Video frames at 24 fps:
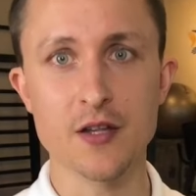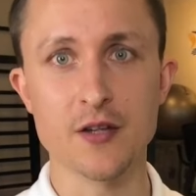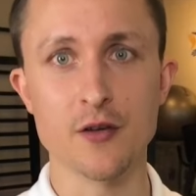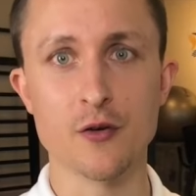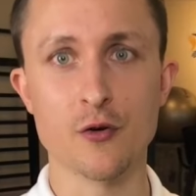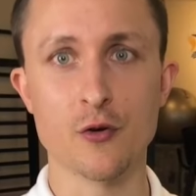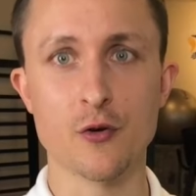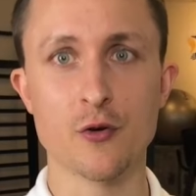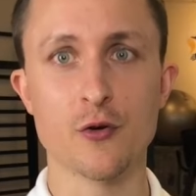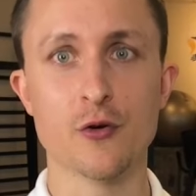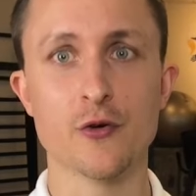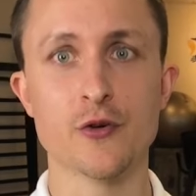
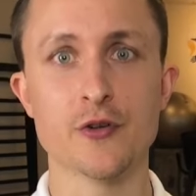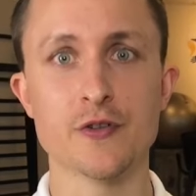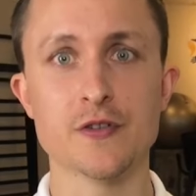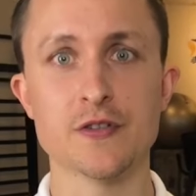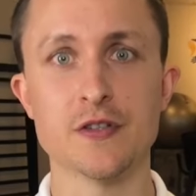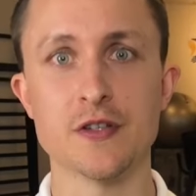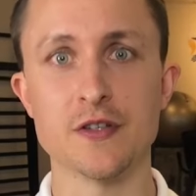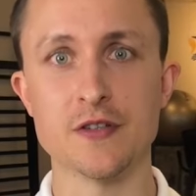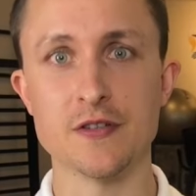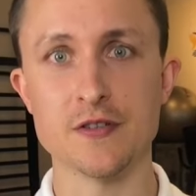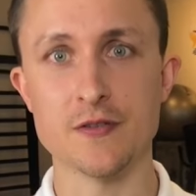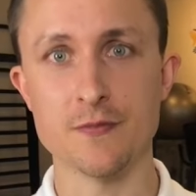occurs
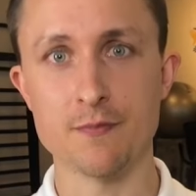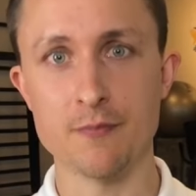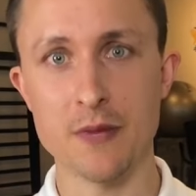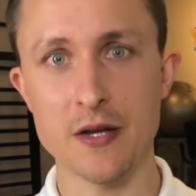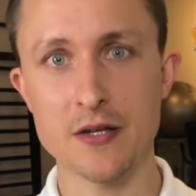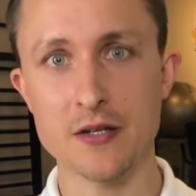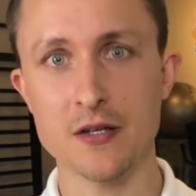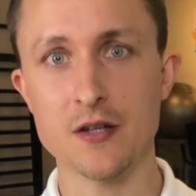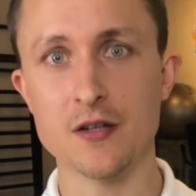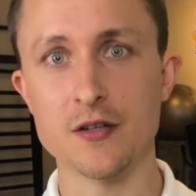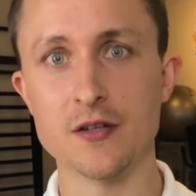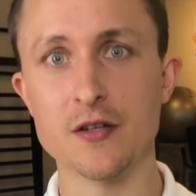and is
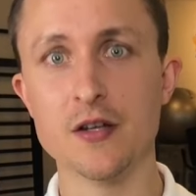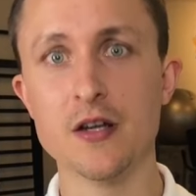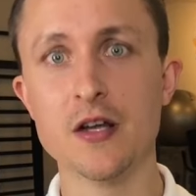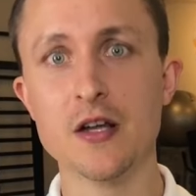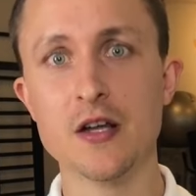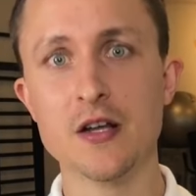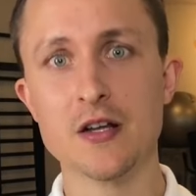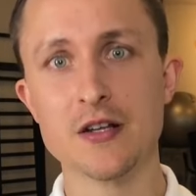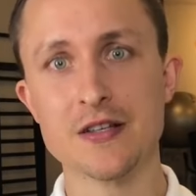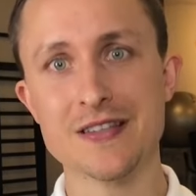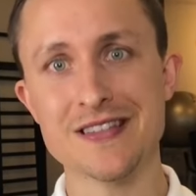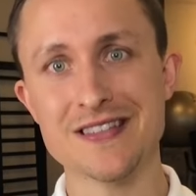medically
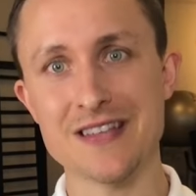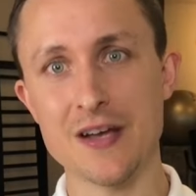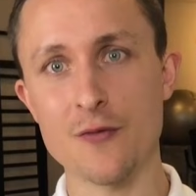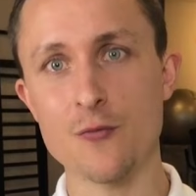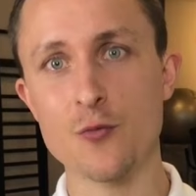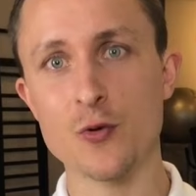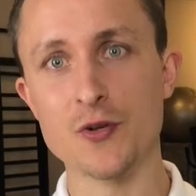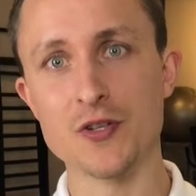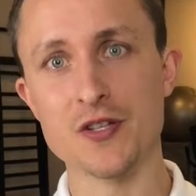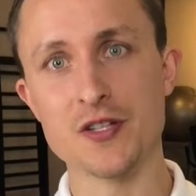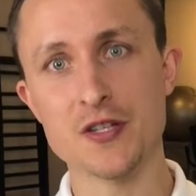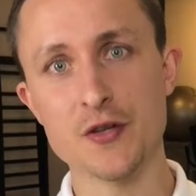
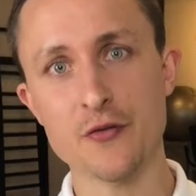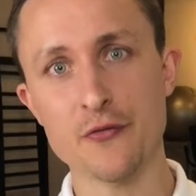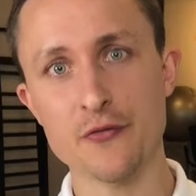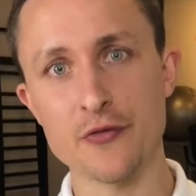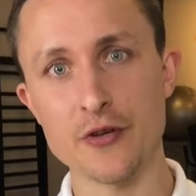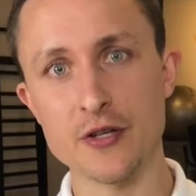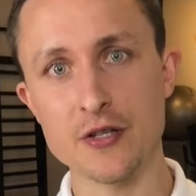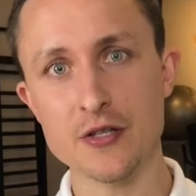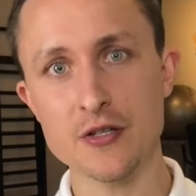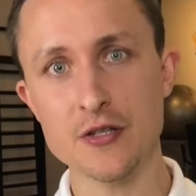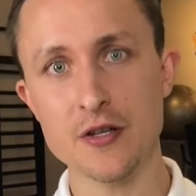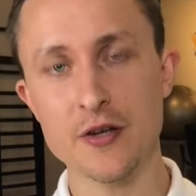somewhat
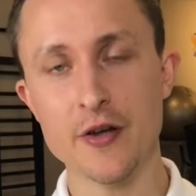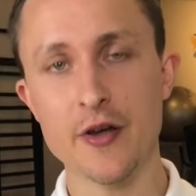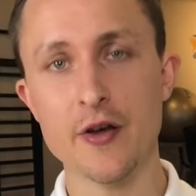different,